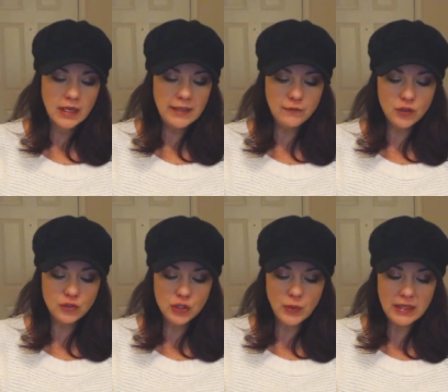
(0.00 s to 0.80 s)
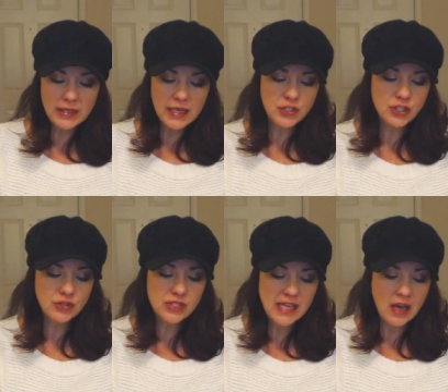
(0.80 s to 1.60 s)
if you're doing that to
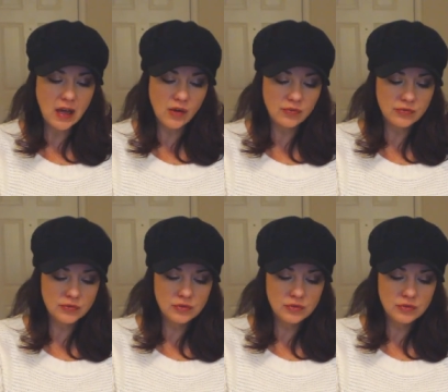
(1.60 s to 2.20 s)
yourself,